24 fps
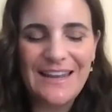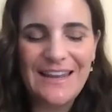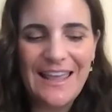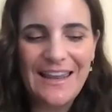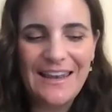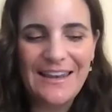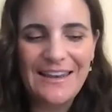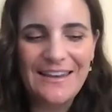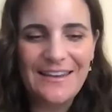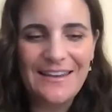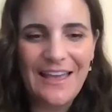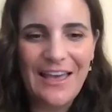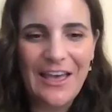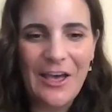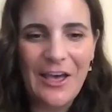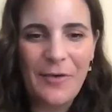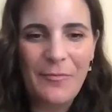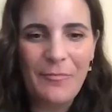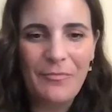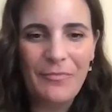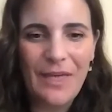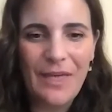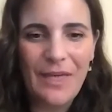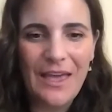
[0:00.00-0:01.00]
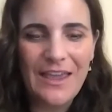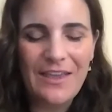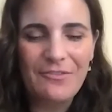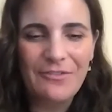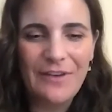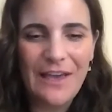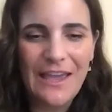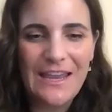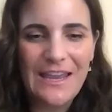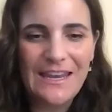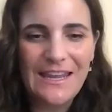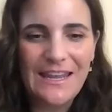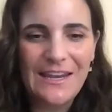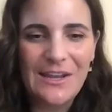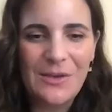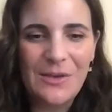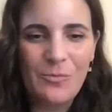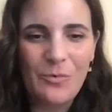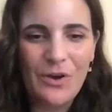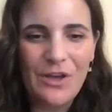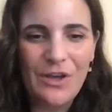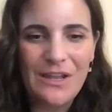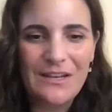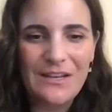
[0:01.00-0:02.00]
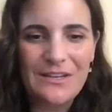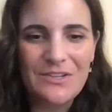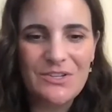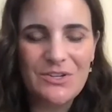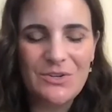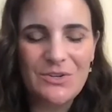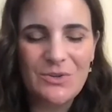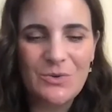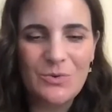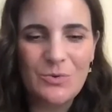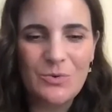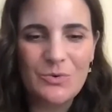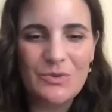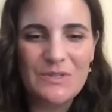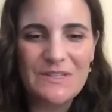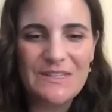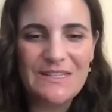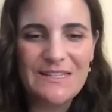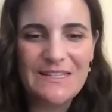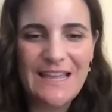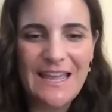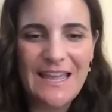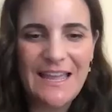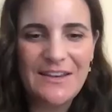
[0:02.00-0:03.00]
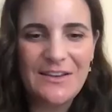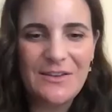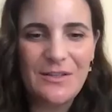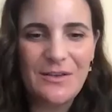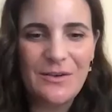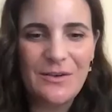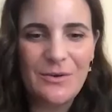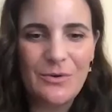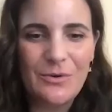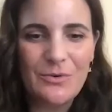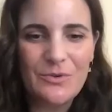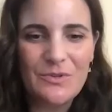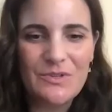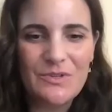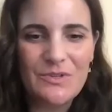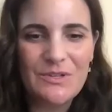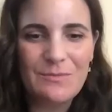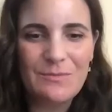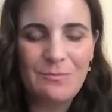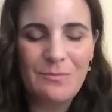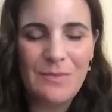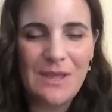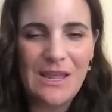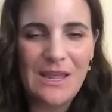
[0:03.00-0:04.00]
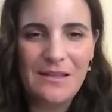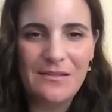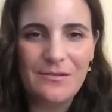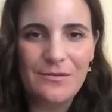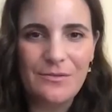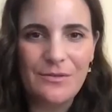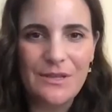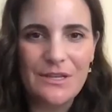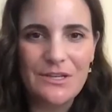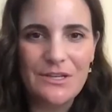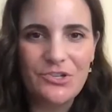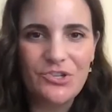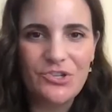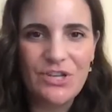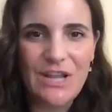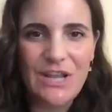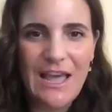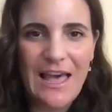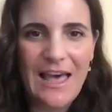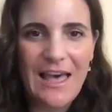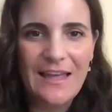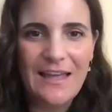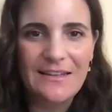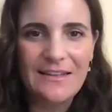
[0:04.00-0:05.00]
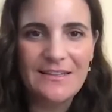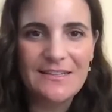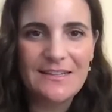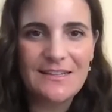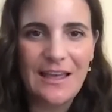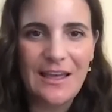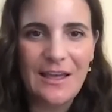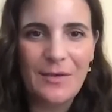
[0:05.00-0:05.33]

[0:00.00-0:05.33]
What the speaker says: and I invite anyone to send those to me through the chat